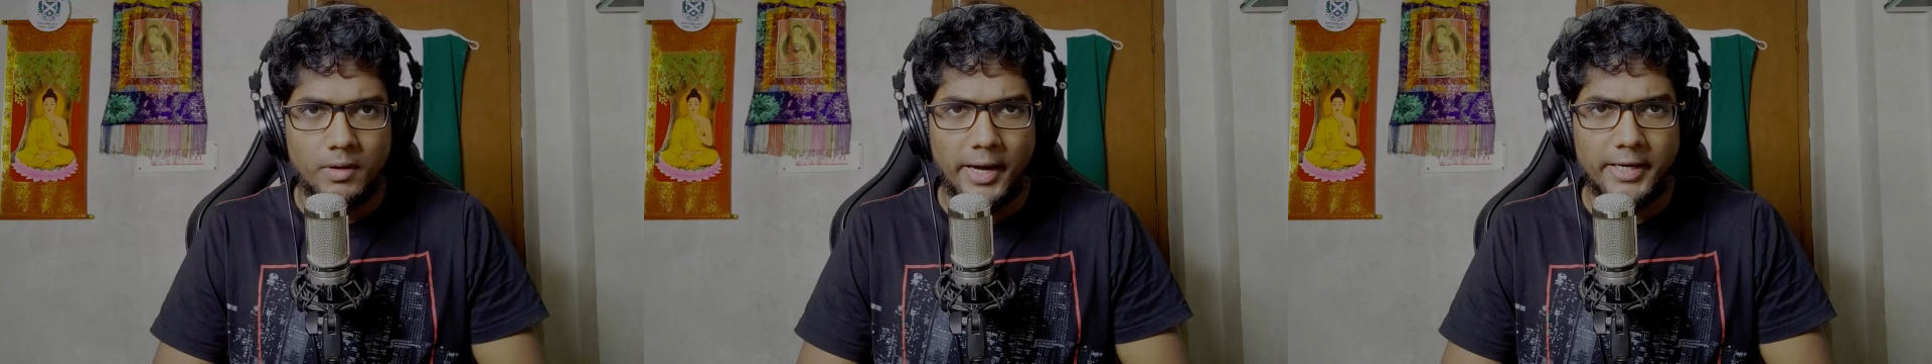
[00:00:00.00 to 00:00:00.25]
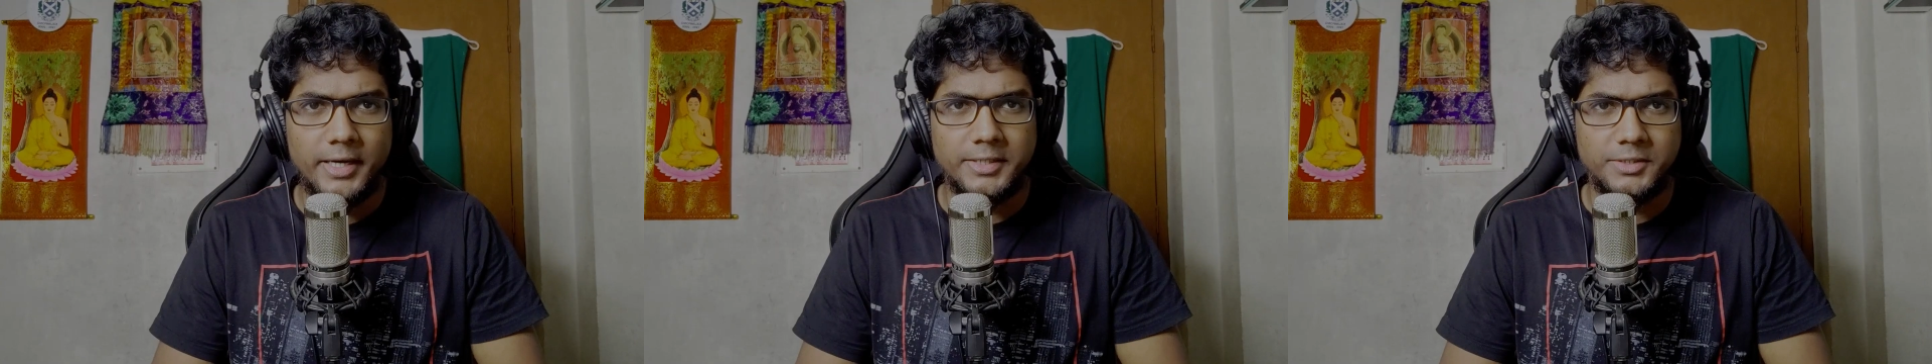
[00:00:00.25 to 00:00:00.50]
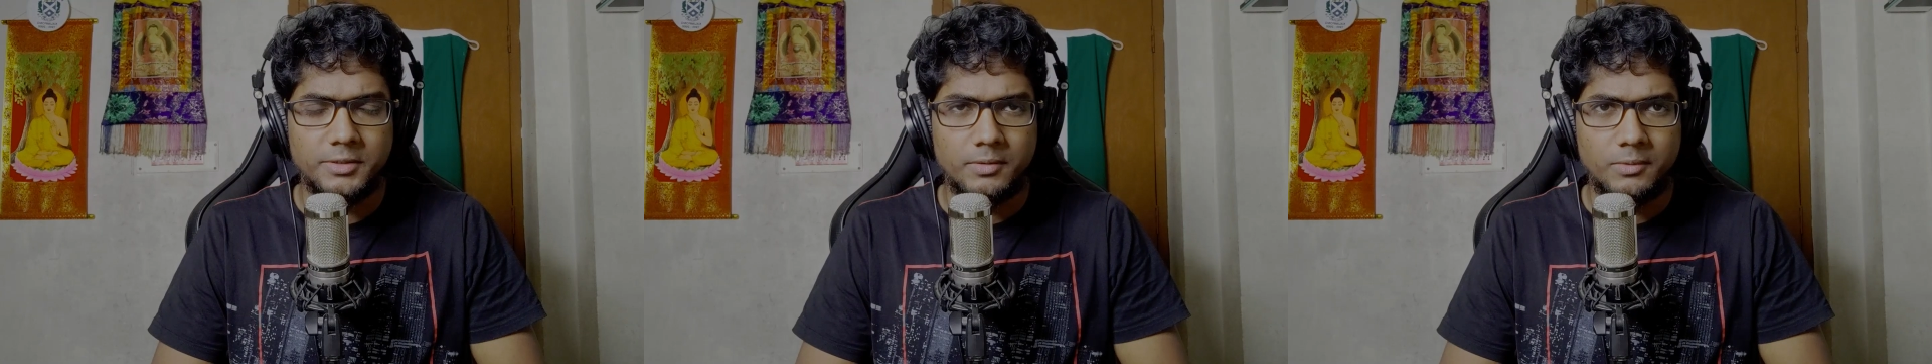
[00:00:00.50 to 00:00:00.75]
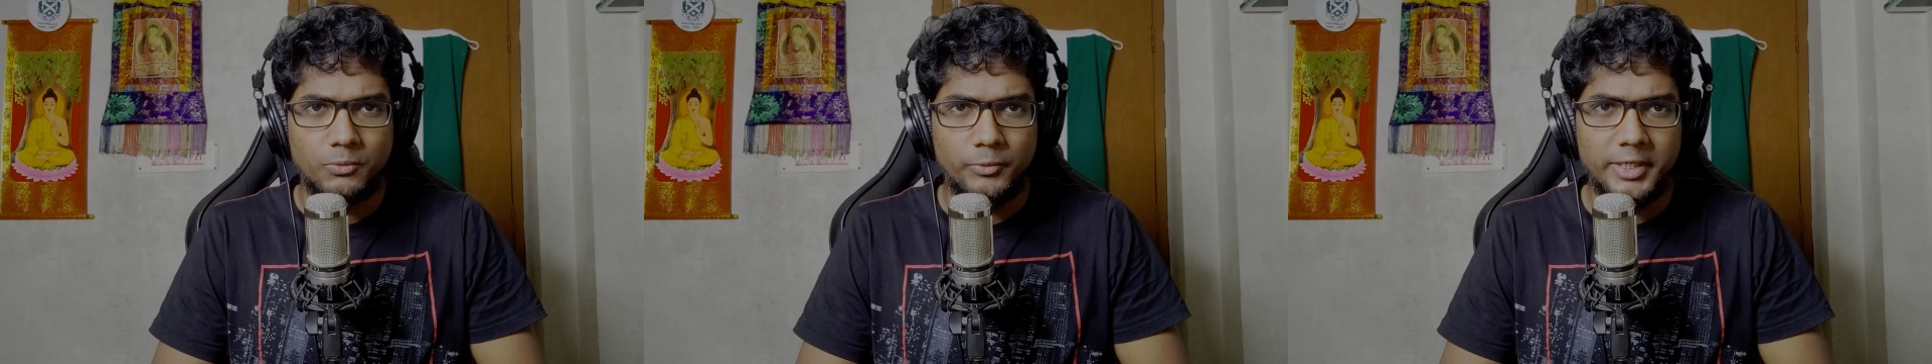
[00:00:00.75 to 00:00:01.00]
Hi guys,
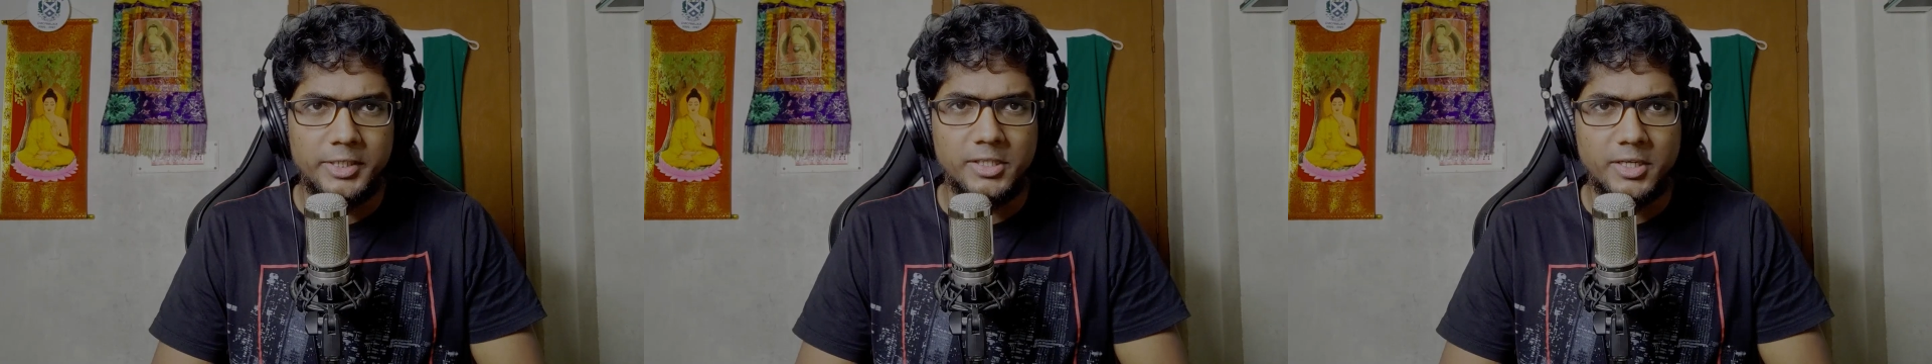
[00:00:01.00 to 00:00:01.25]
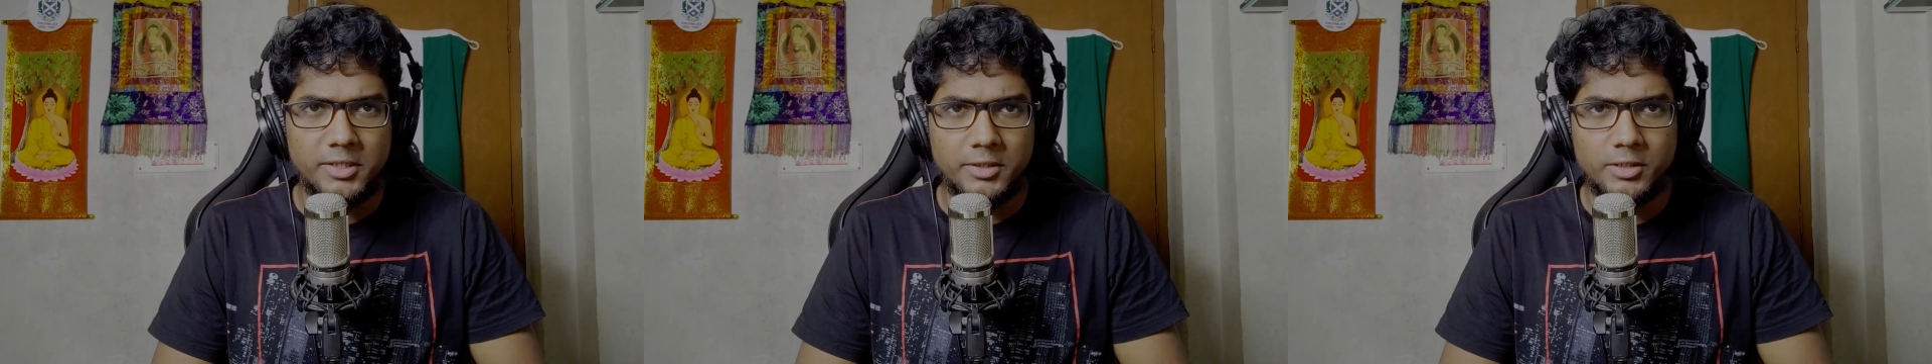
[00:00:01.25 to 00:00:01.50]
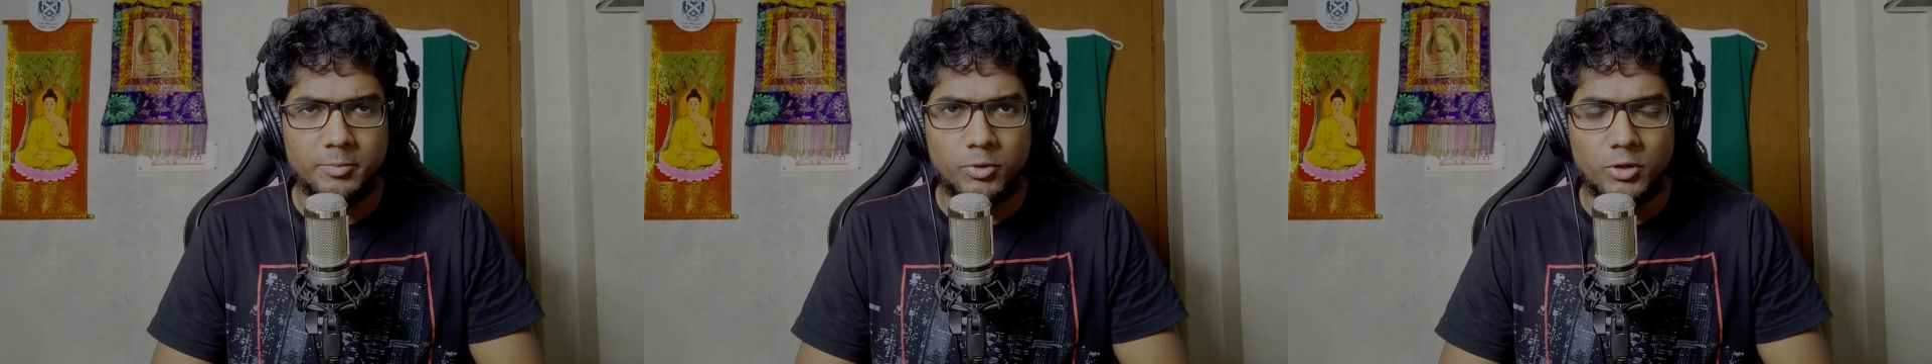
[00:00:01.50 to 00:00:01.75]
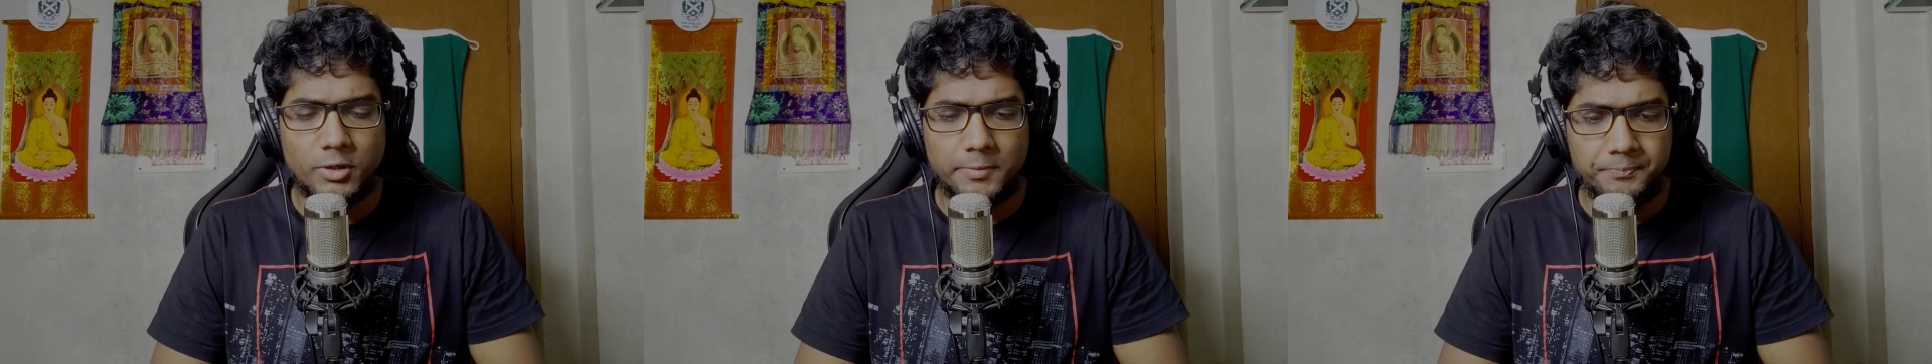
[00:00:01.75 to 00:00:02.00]
we are discussing the
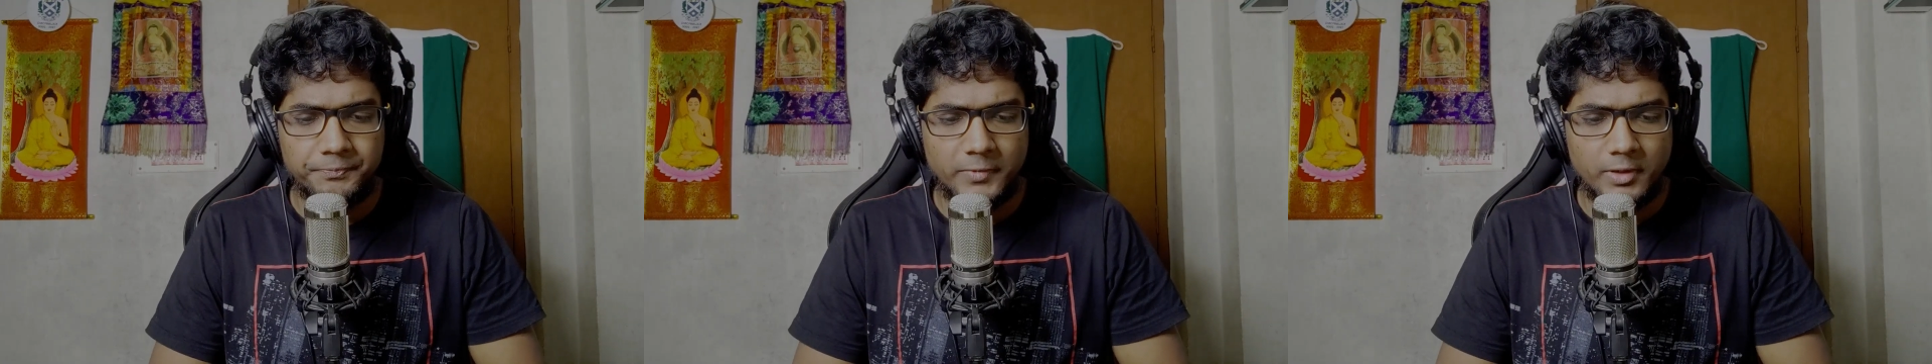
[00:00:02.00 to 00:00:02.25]
book